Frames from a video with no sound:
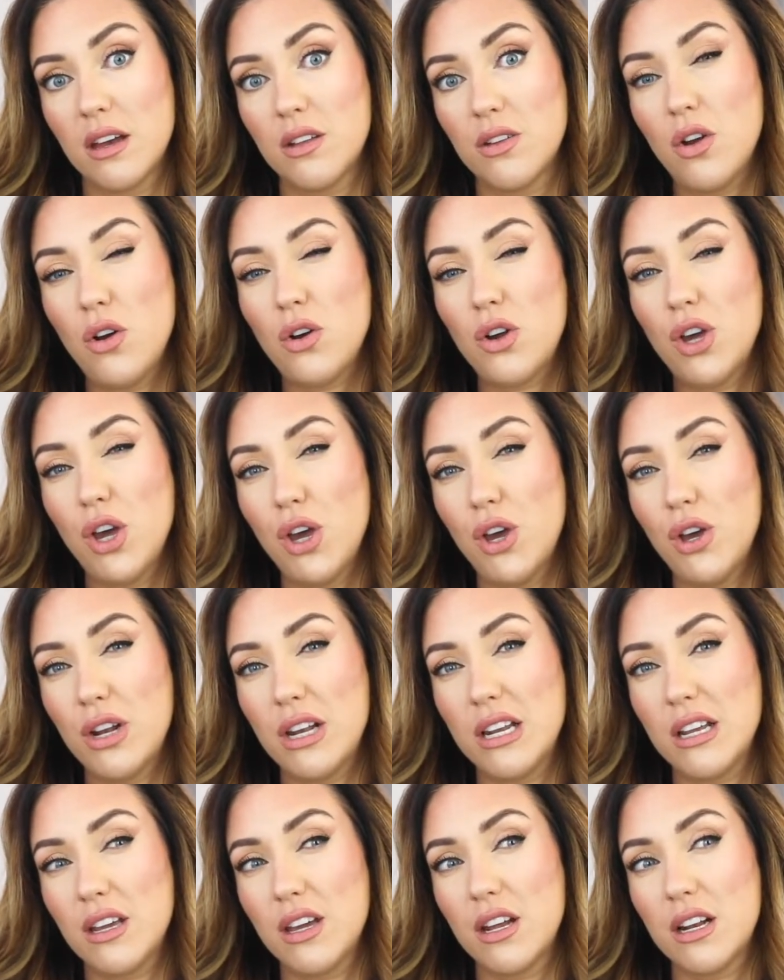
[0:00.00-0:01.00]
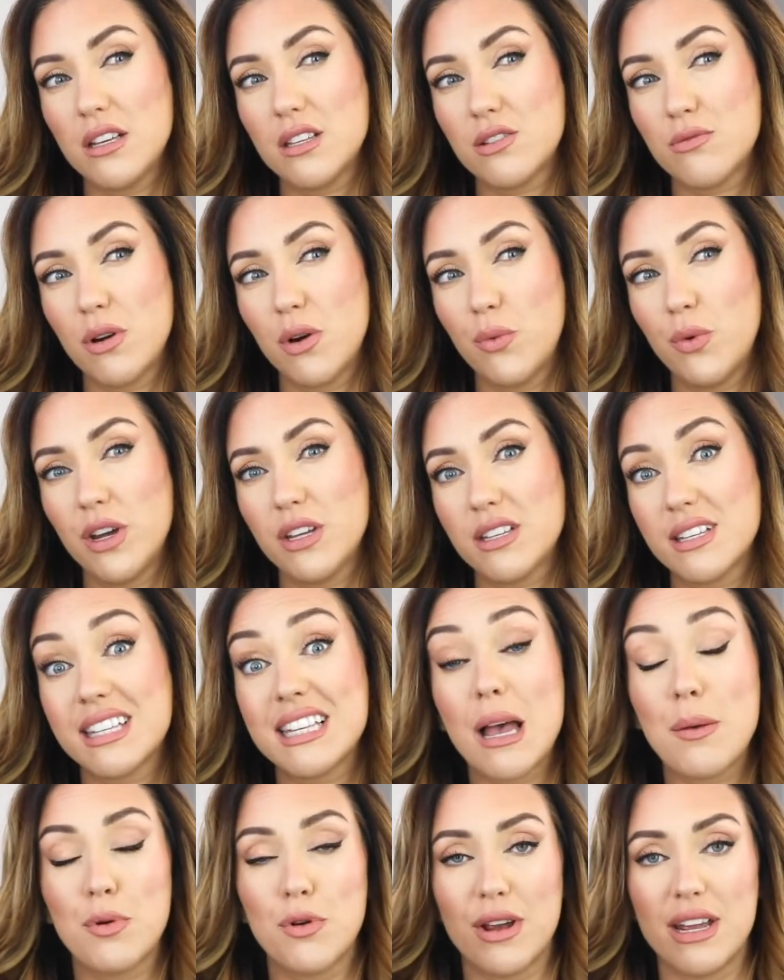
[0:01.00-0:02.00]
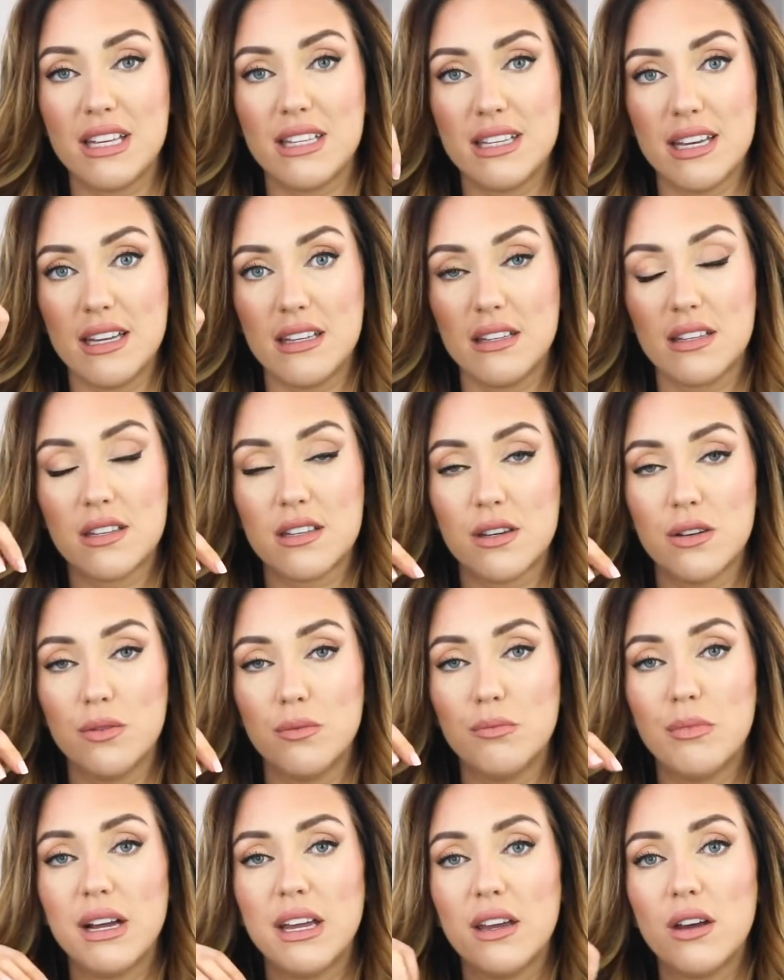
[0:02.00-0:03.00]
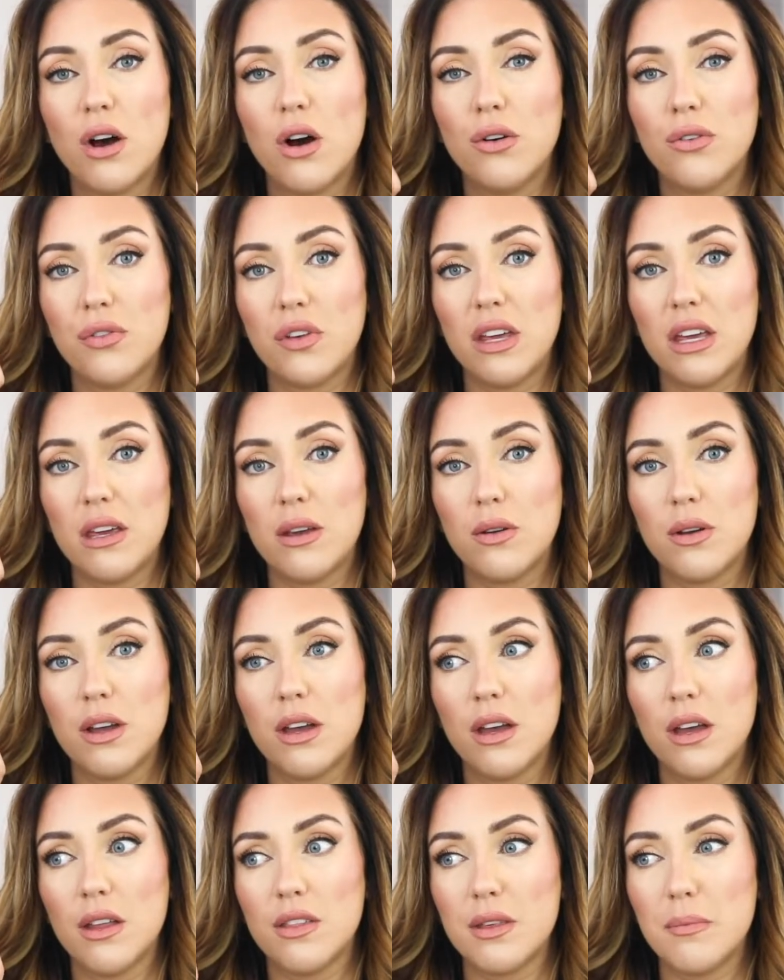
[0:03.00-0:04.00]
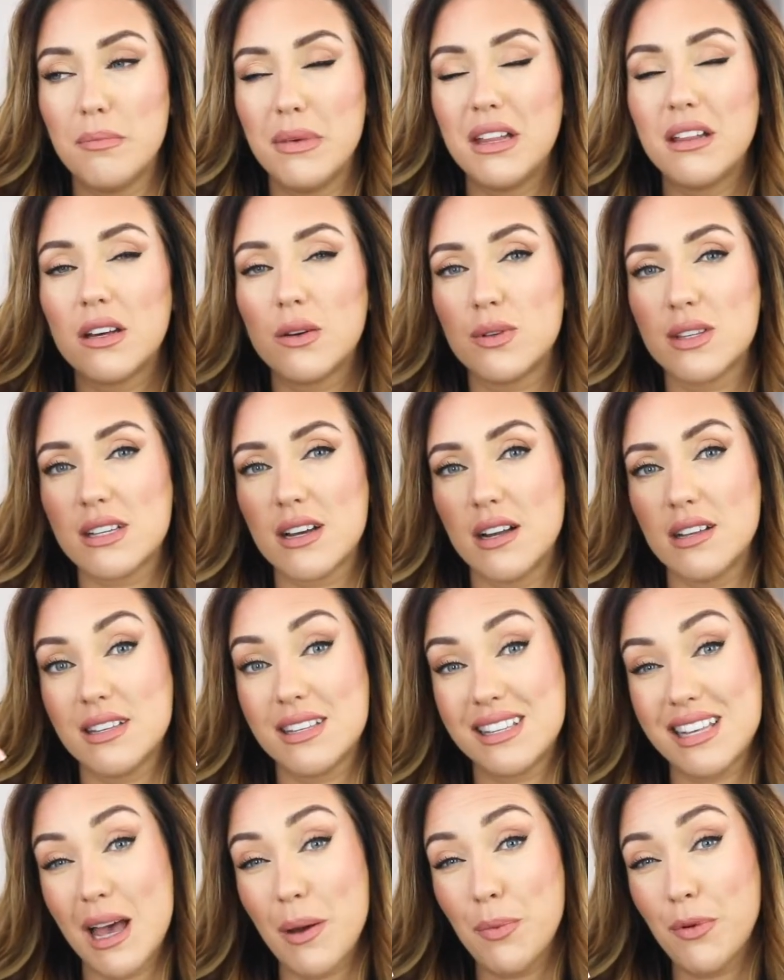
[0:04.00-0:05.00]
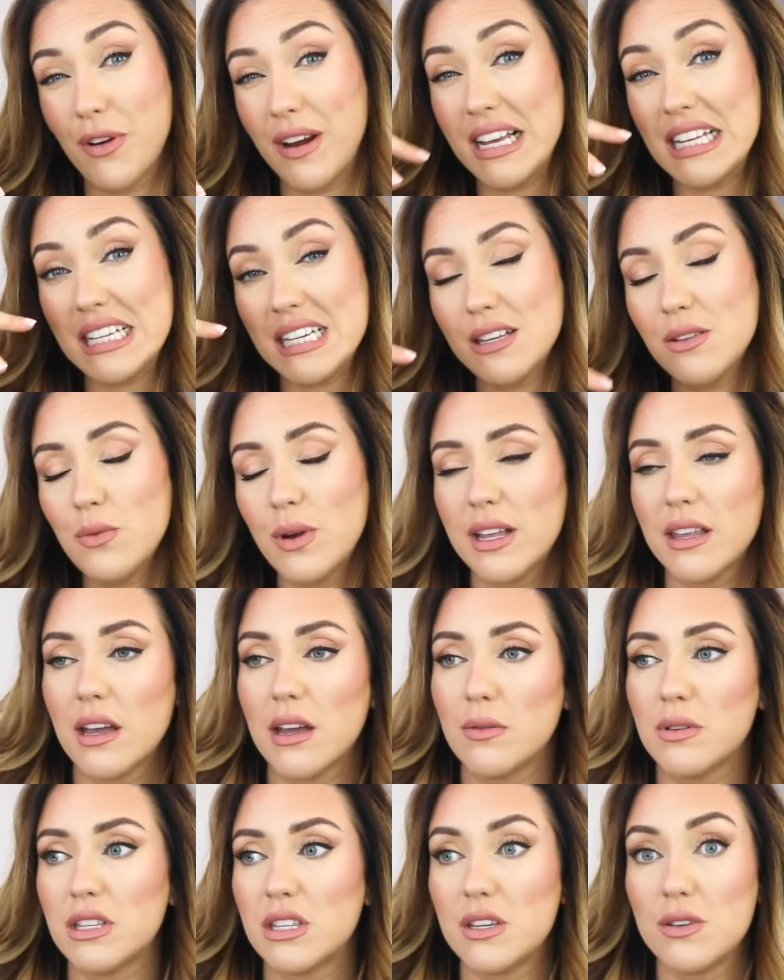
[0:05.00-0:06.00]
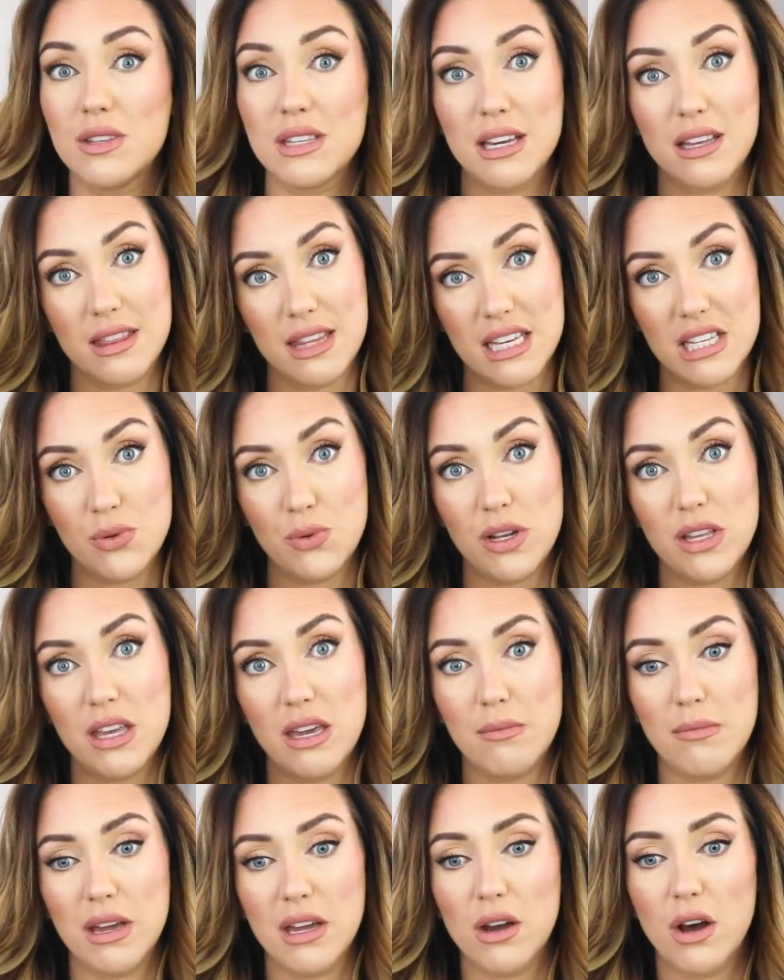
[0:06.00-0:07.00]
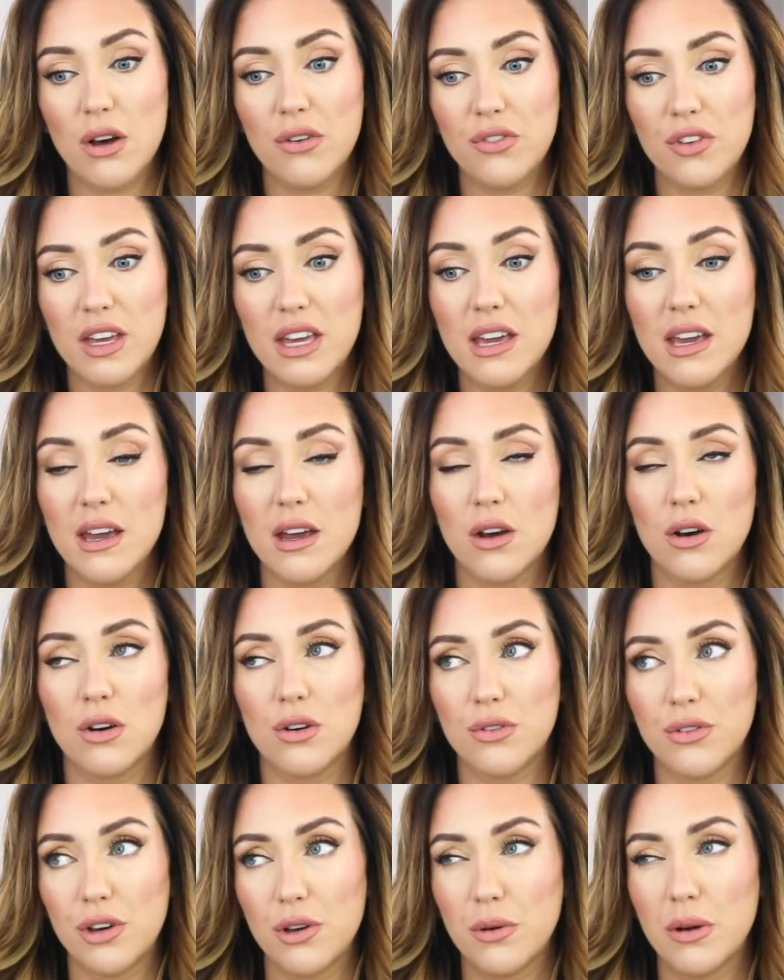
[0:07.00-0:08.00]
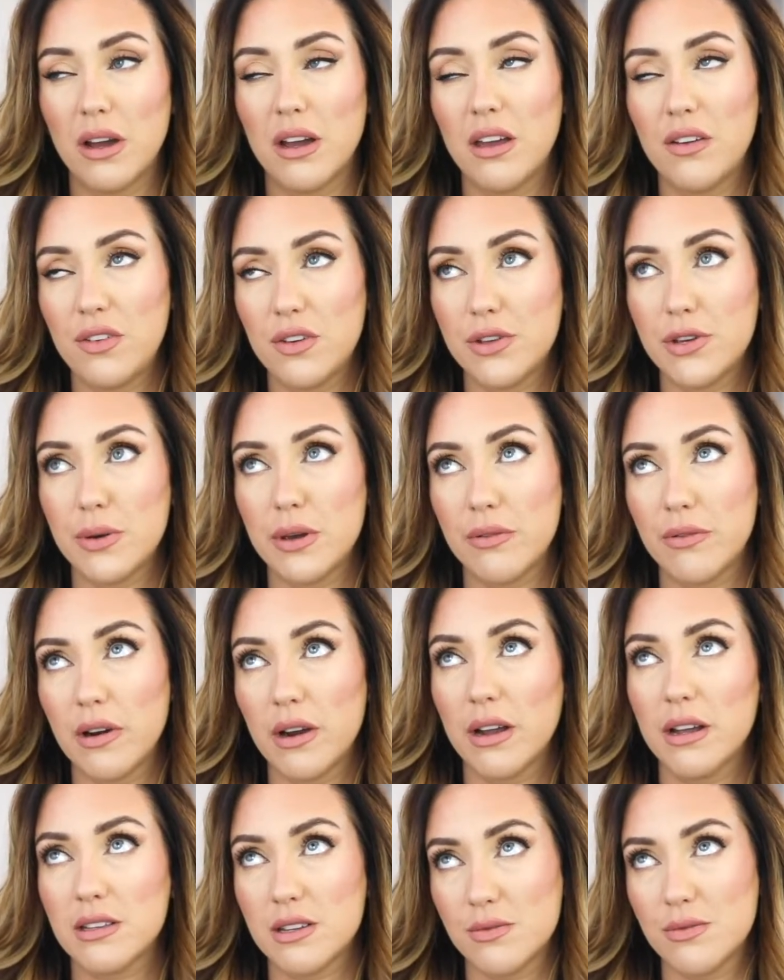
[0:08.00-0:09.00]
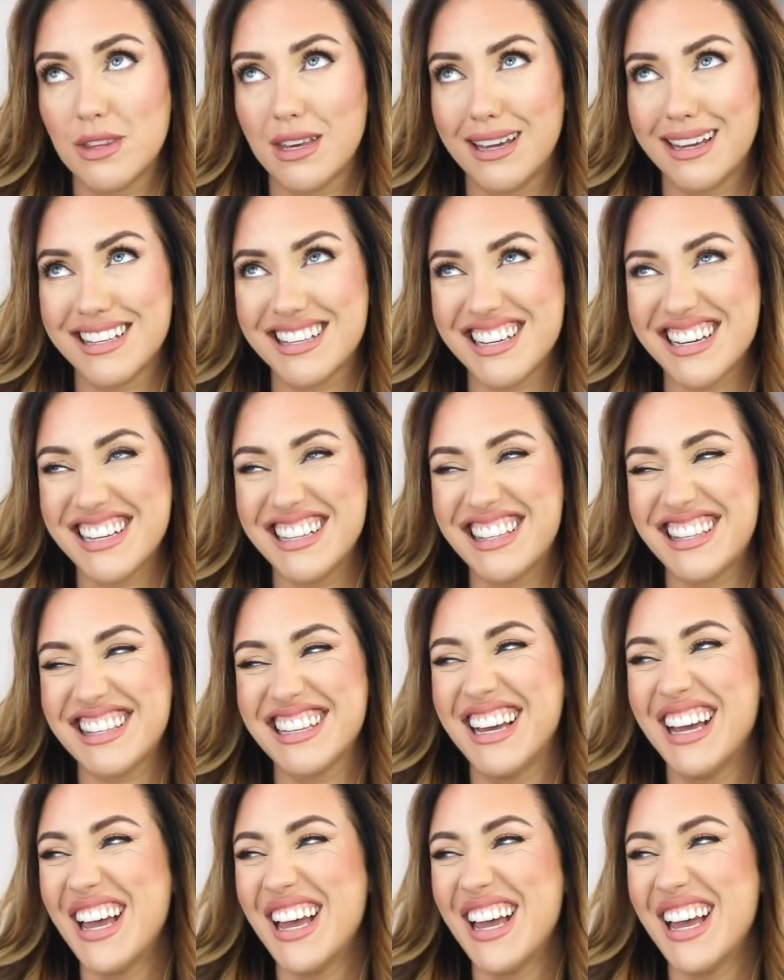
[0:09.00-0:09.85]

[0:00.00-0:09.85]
not curdling, curdling's the wrong word, separating. So my coffee, the milk was kind of separating when I was using this one in my coffee. Although if you do it right, I don't think it does.